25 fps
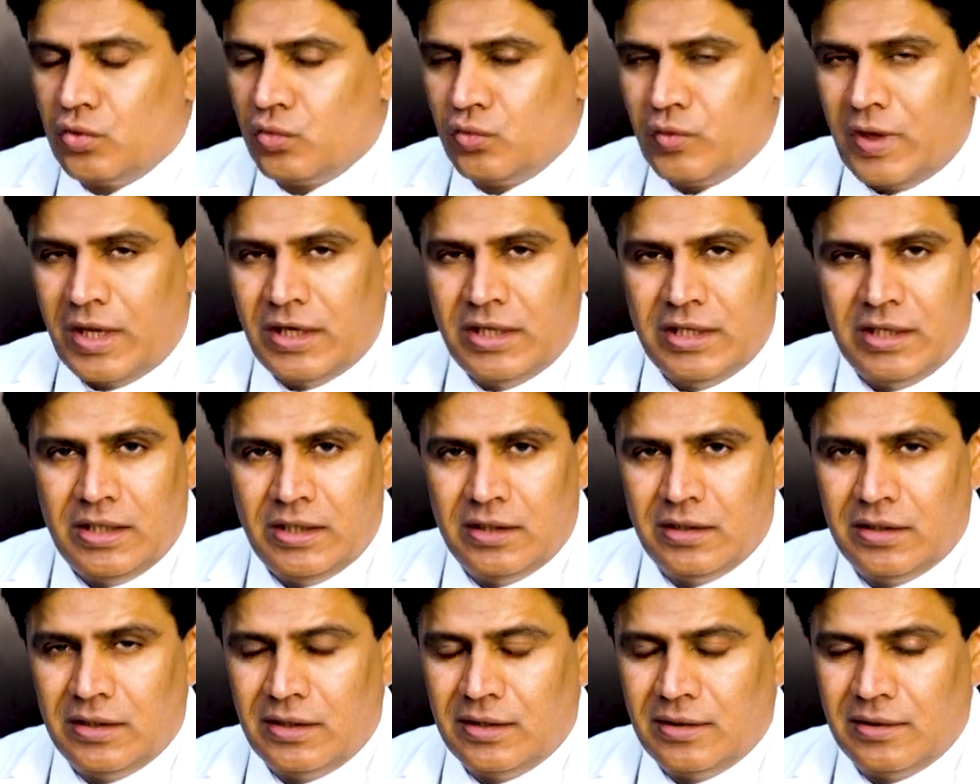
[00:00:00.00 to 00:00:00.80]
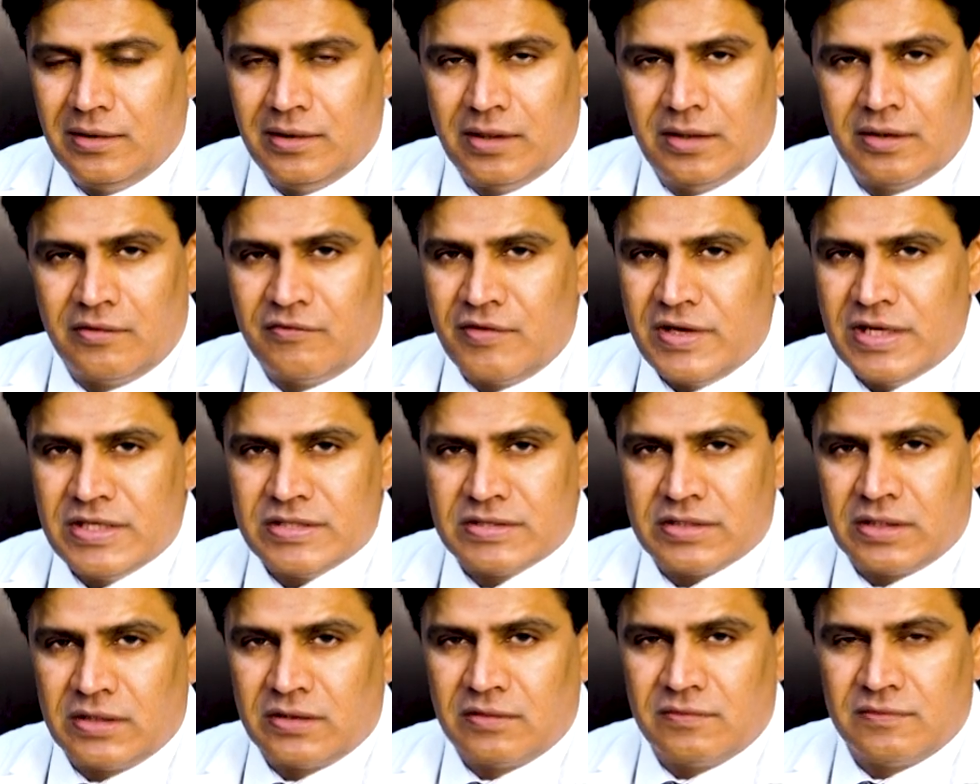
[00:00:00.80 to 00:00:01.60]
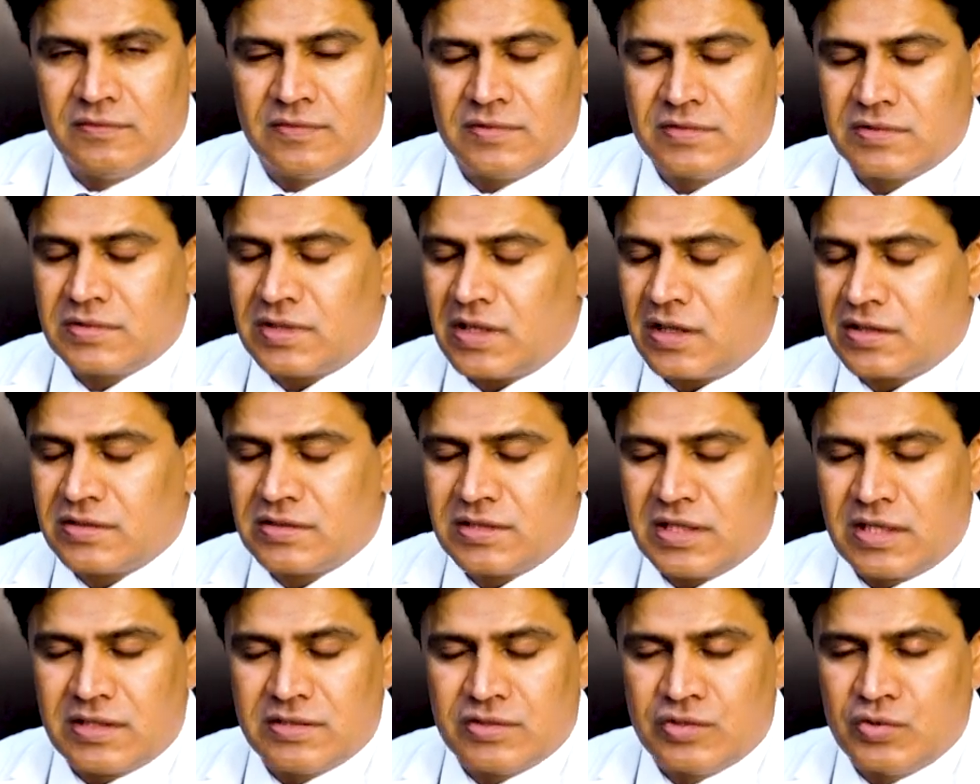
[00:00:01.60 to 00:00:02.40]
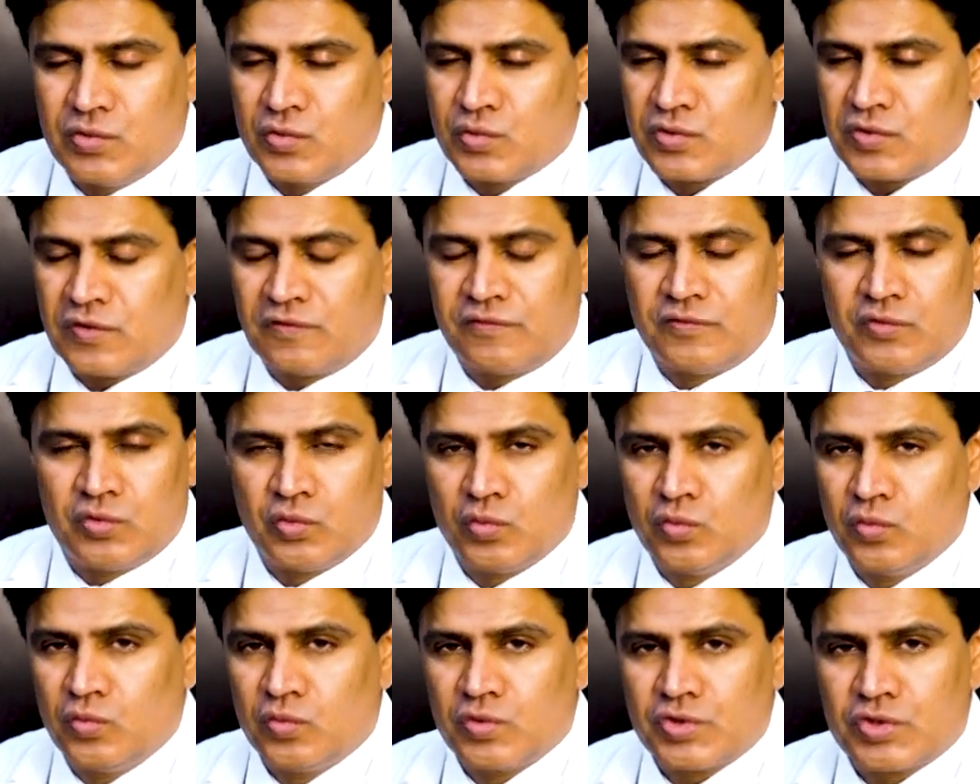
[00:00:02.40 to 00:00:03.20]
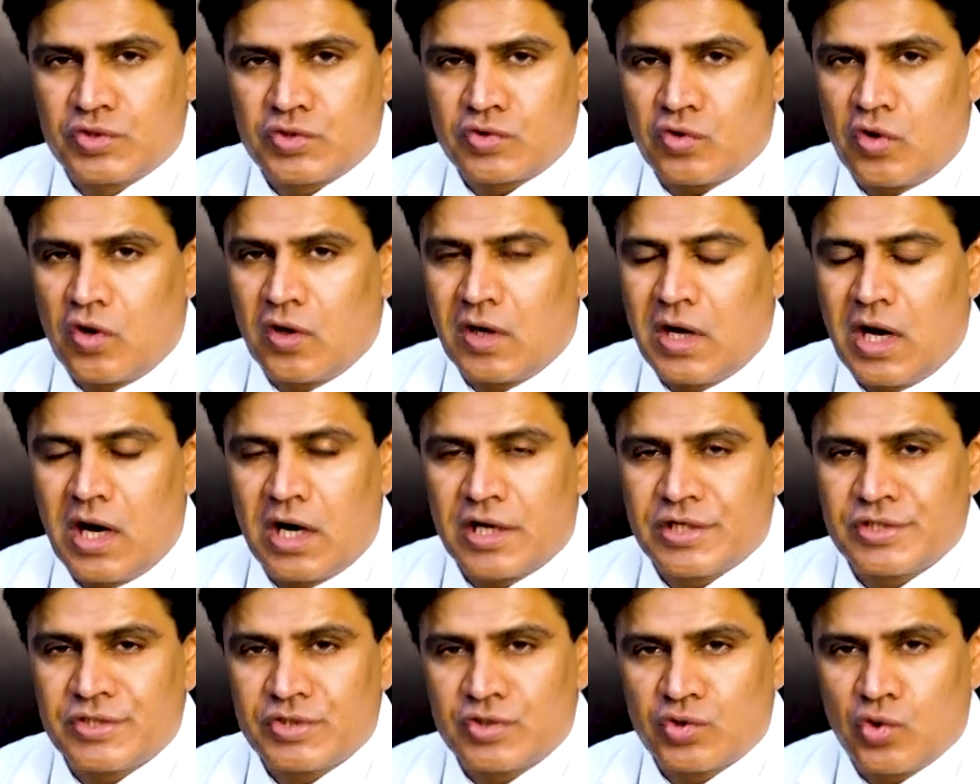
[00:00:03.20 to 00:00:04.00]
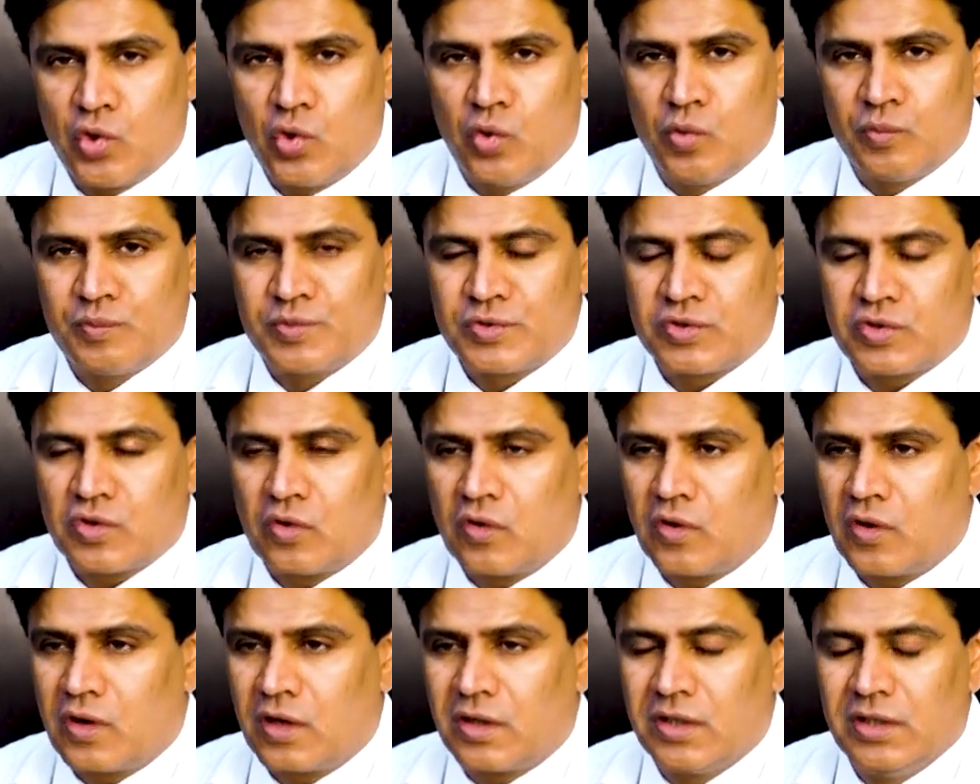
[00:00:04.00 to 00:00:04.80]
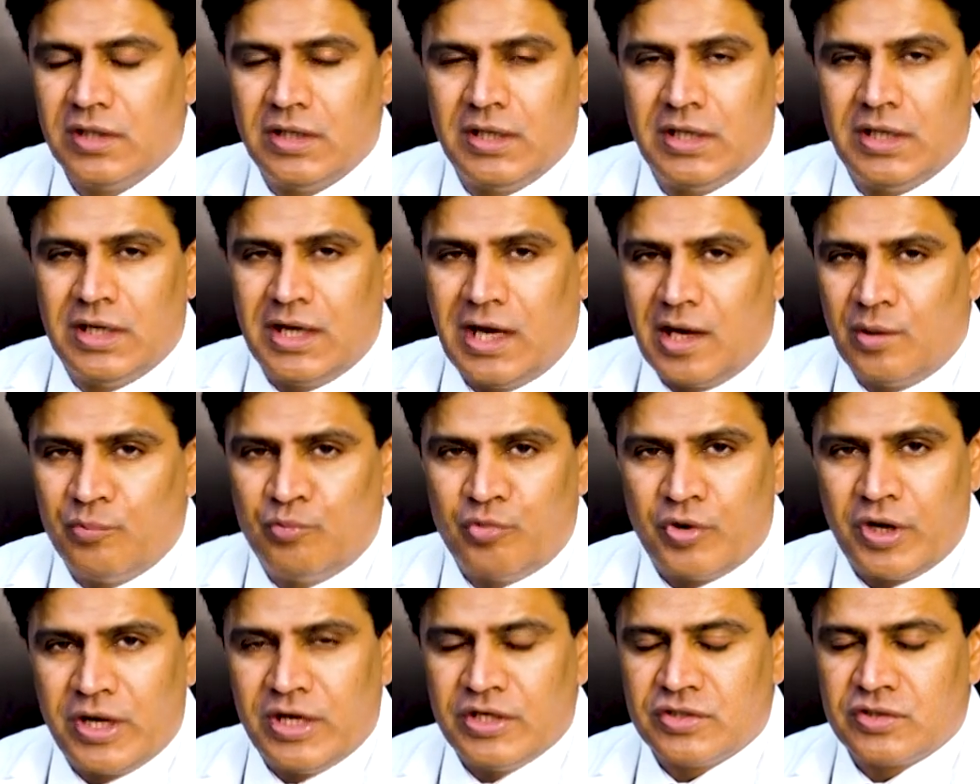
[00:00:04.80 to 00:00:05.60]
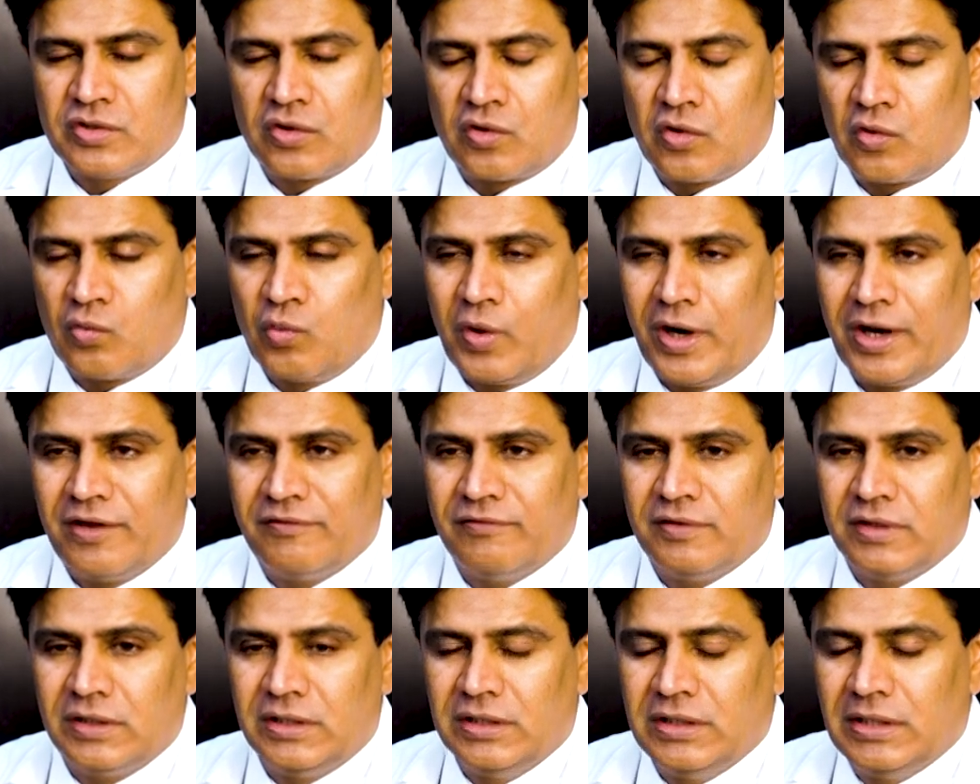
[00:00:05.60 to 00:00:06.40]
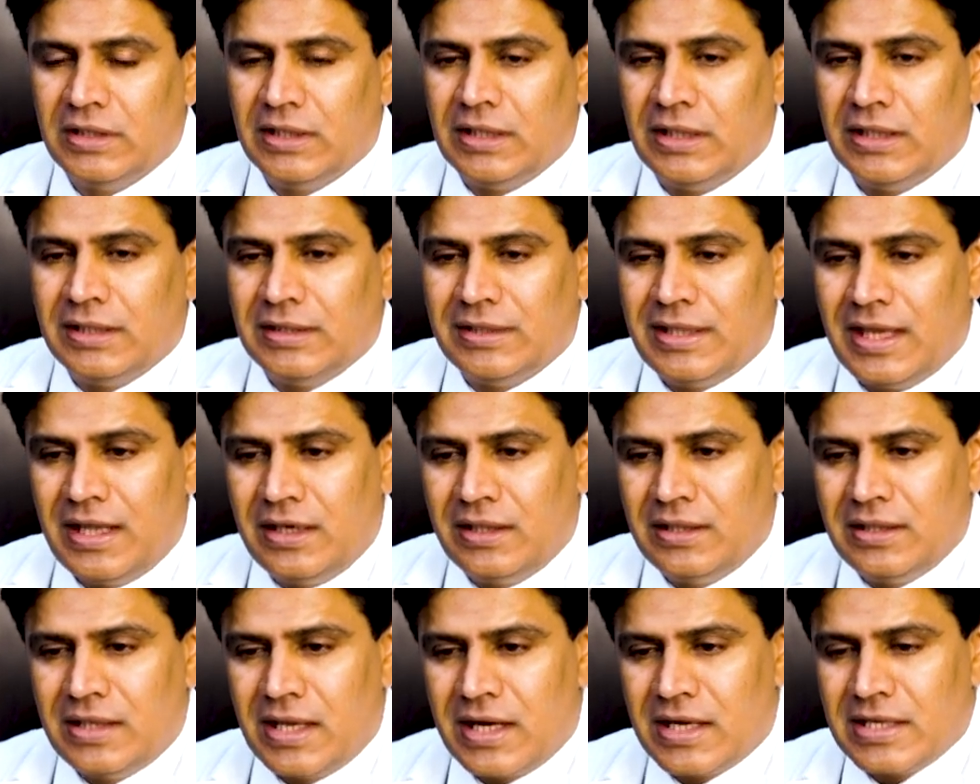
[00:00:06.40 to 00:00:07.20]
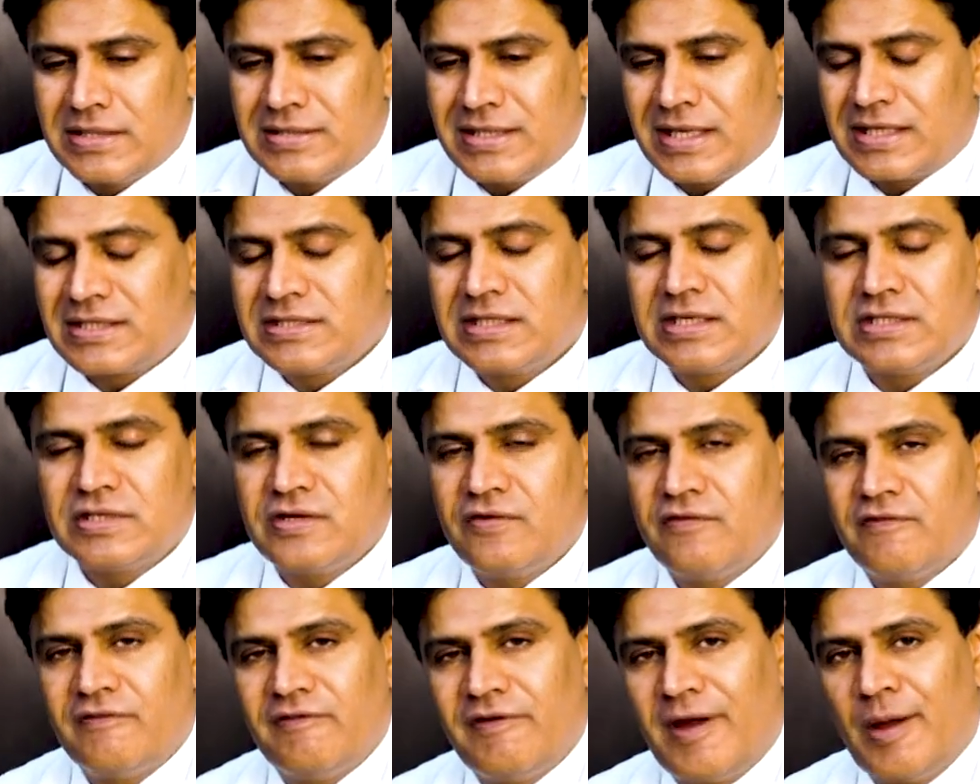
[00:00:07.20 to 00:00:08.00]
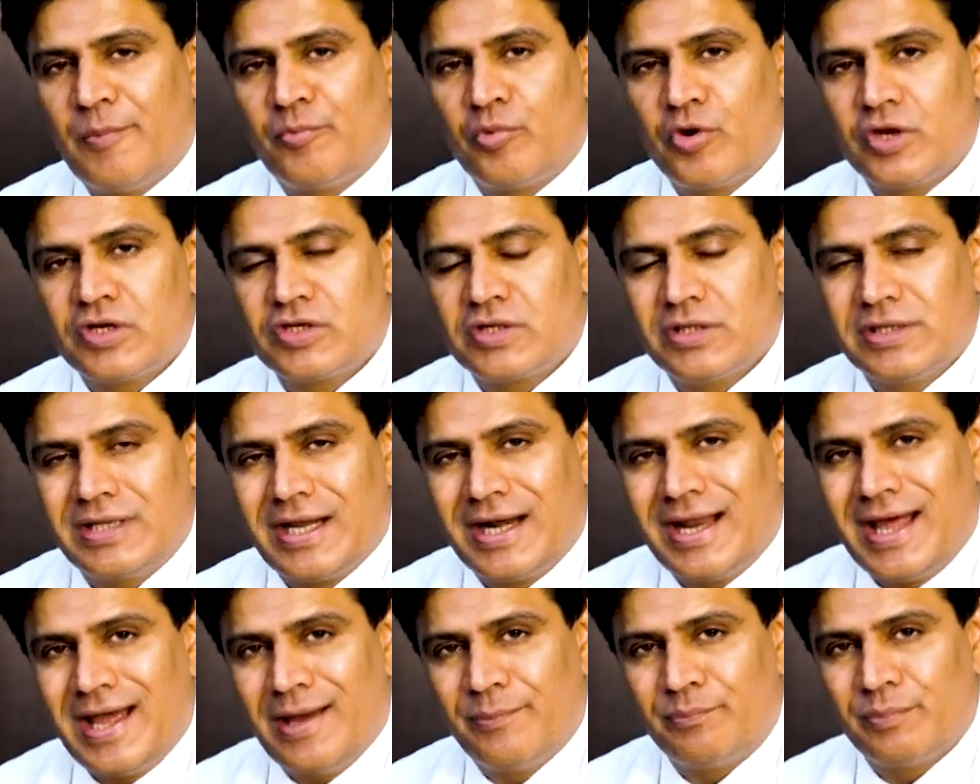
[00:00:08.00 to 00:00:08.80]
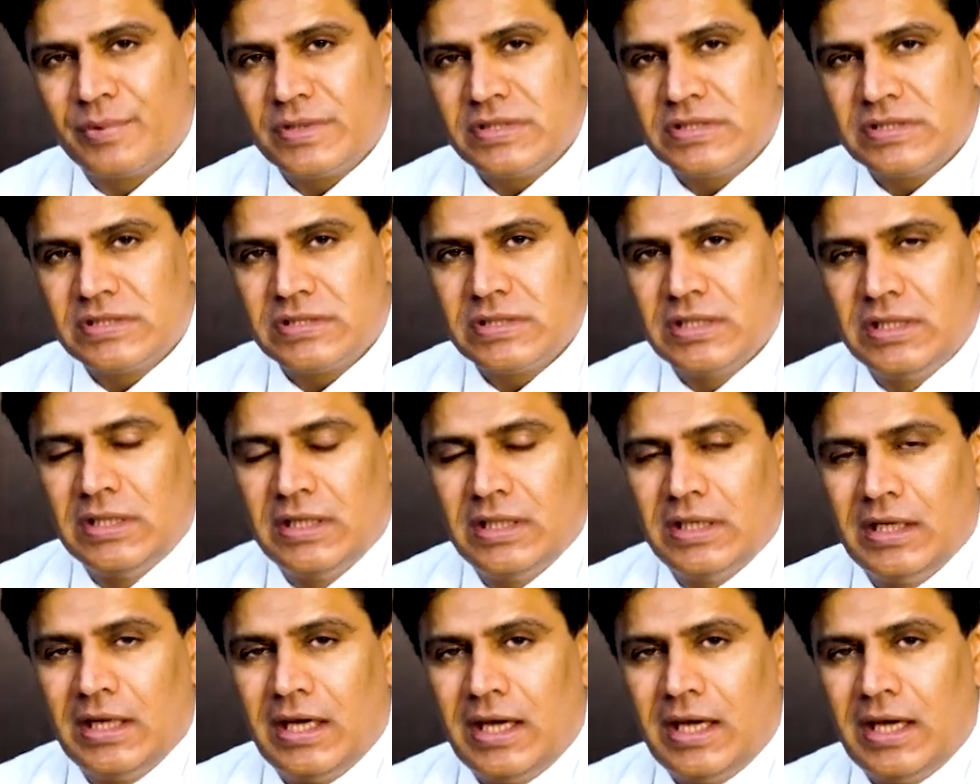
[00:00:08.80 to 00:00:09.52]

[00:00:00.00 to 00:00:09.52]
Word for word: due to any reason, such as use of too strong harsh soaps or abrasion or whatever, then there is excessive evaporation that happens,